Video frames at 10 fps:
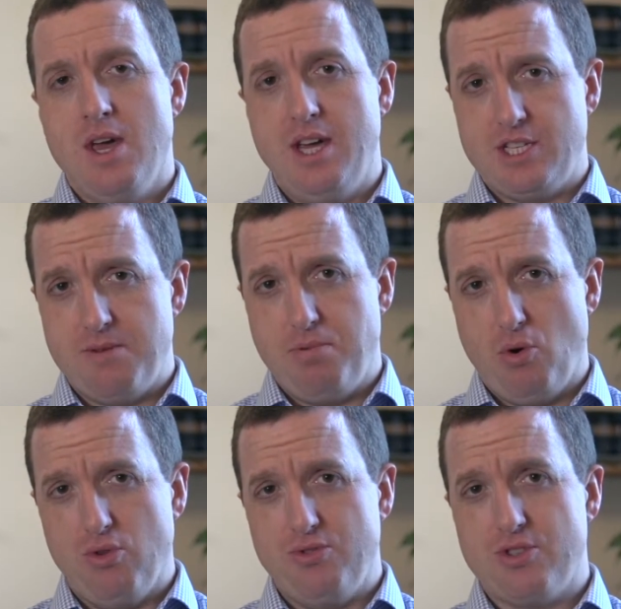It's
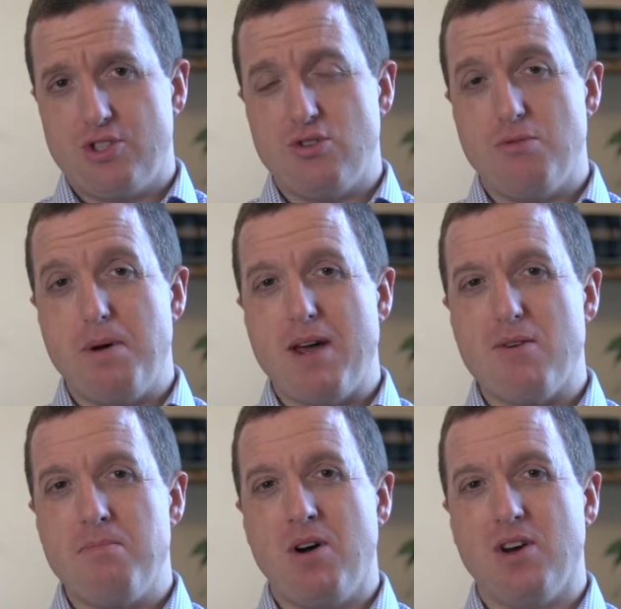important to bear
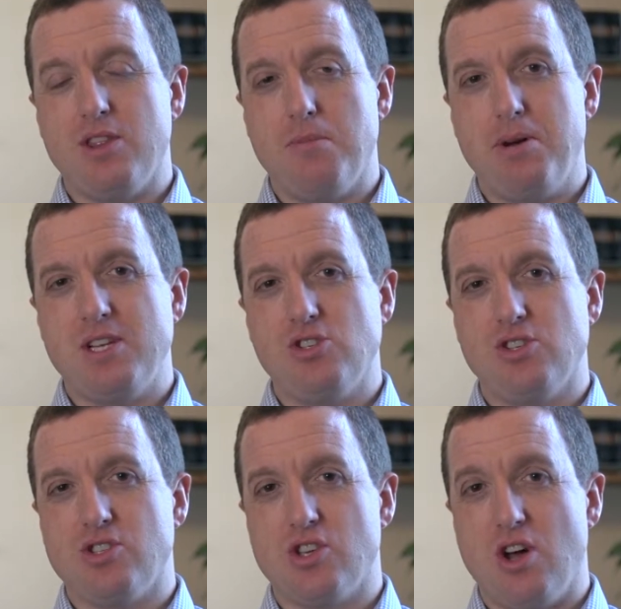in mind that
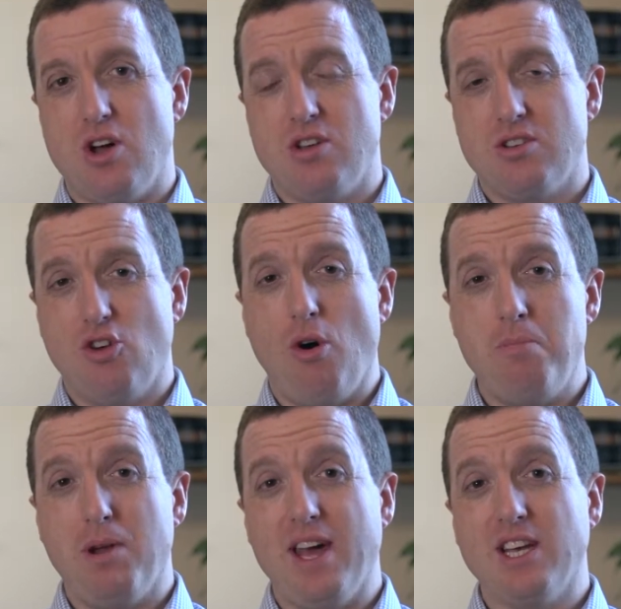pensions are
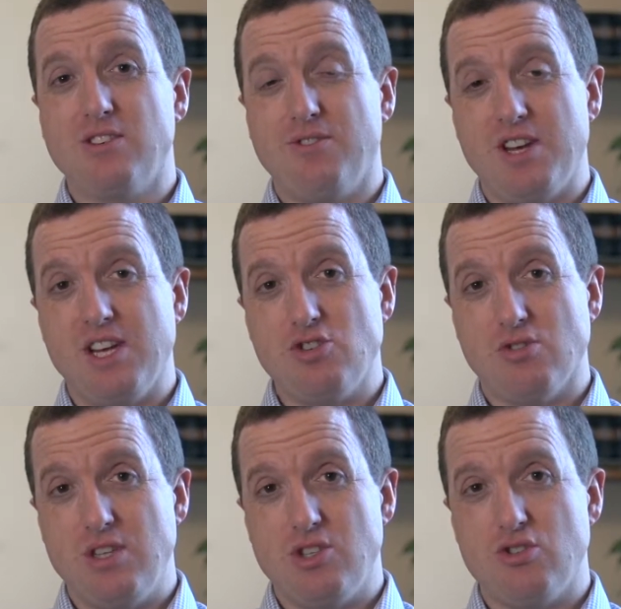complex financial
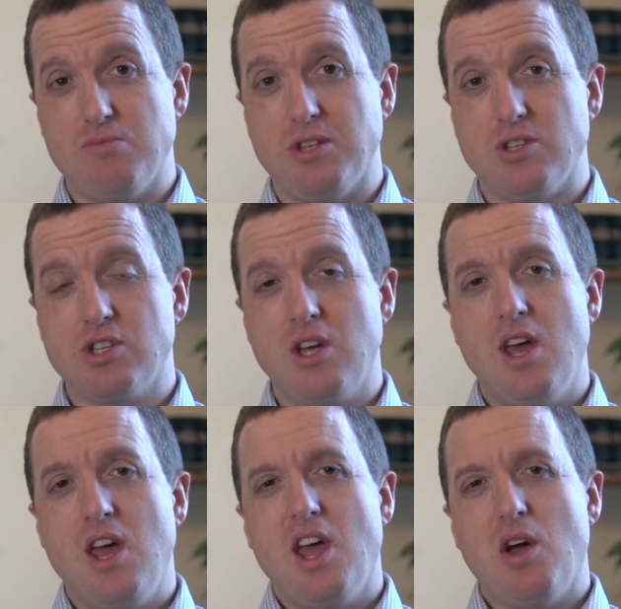instruments,
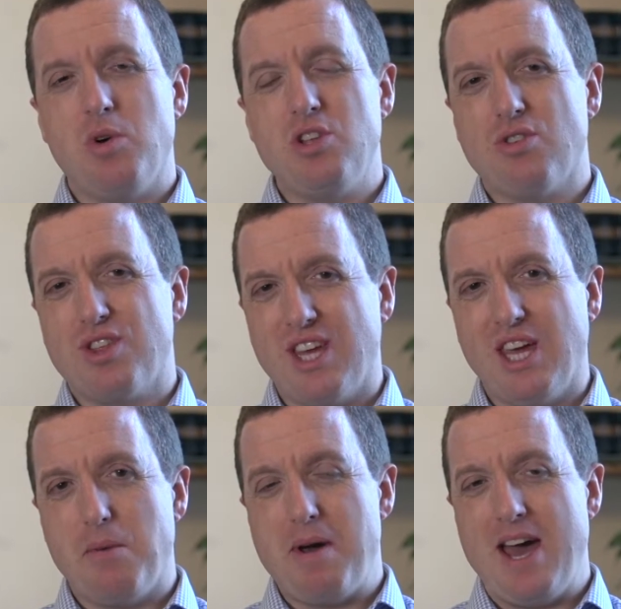and when you're
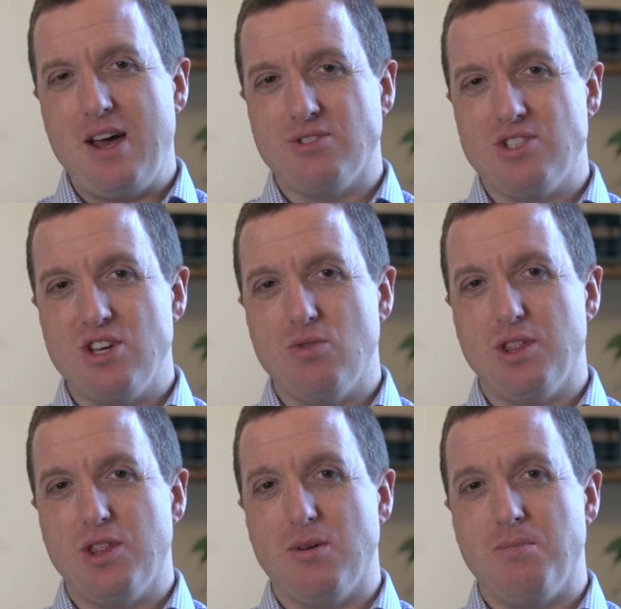thinking about how to deal
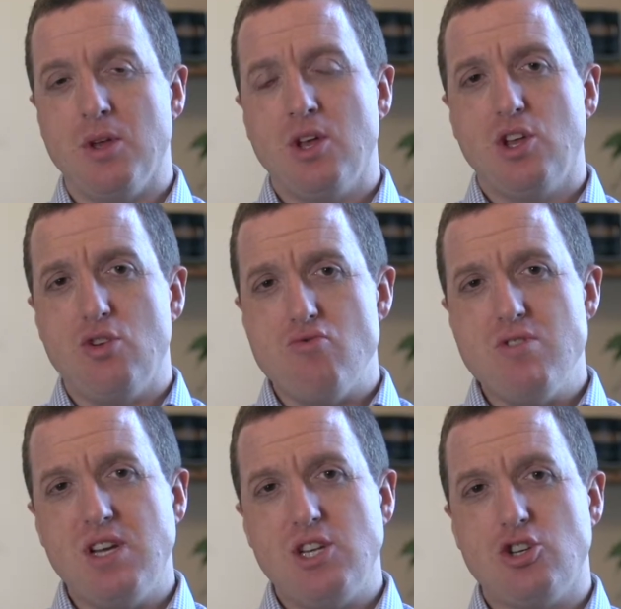with them, you
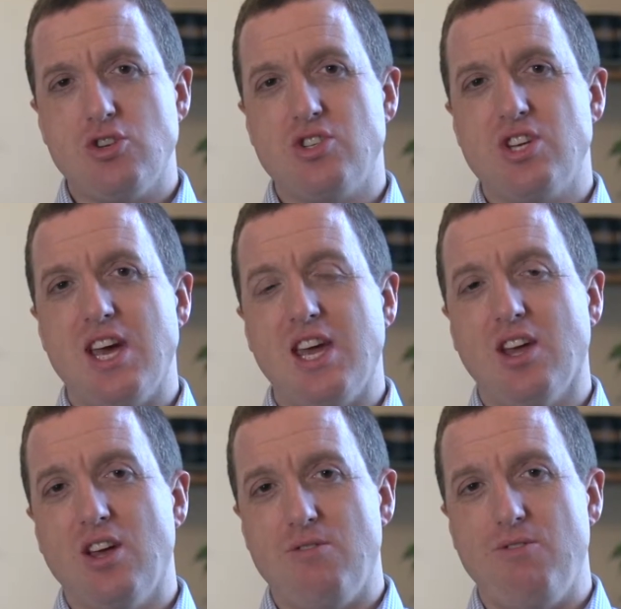really should take
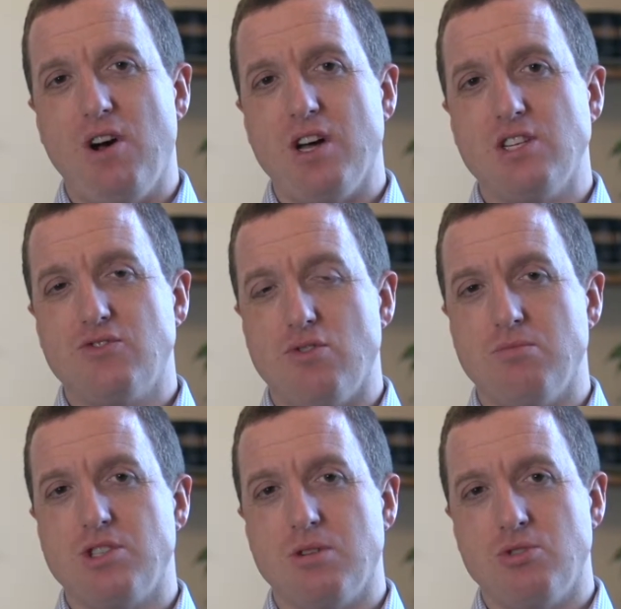advice from
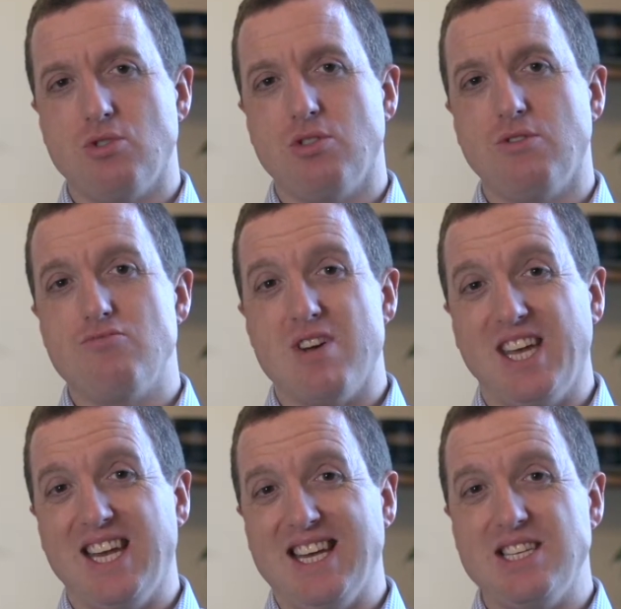some sort of
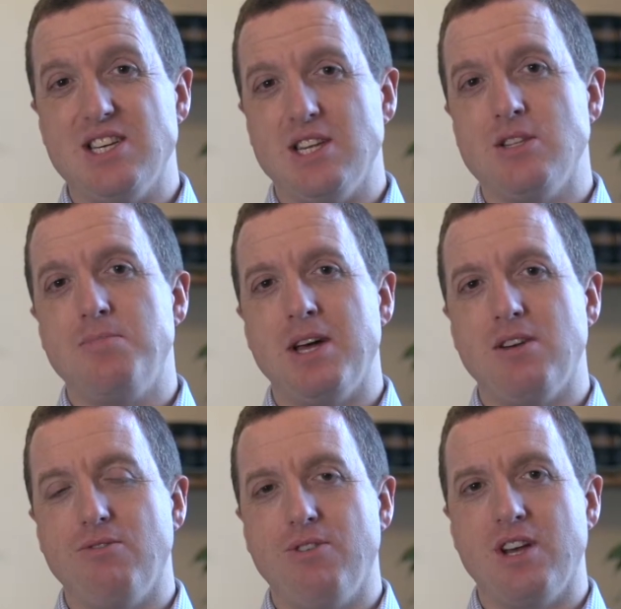regulated
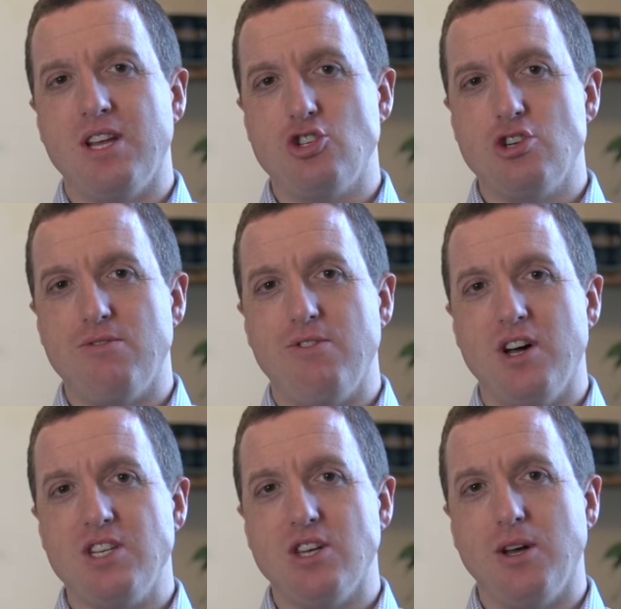independent financial
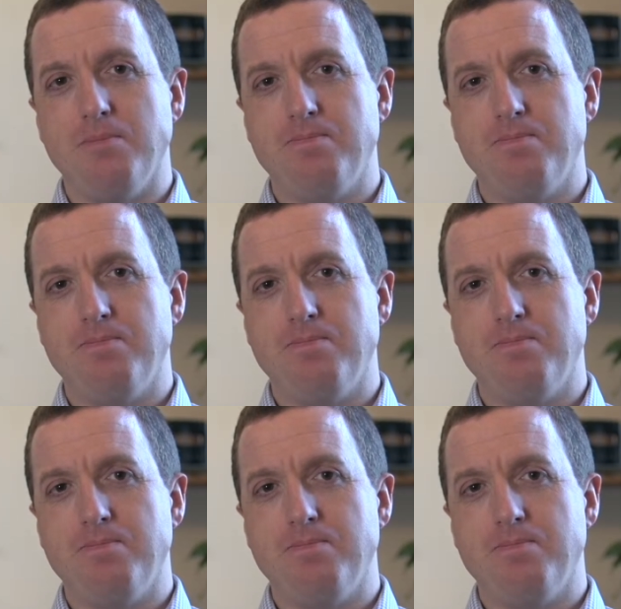advisor.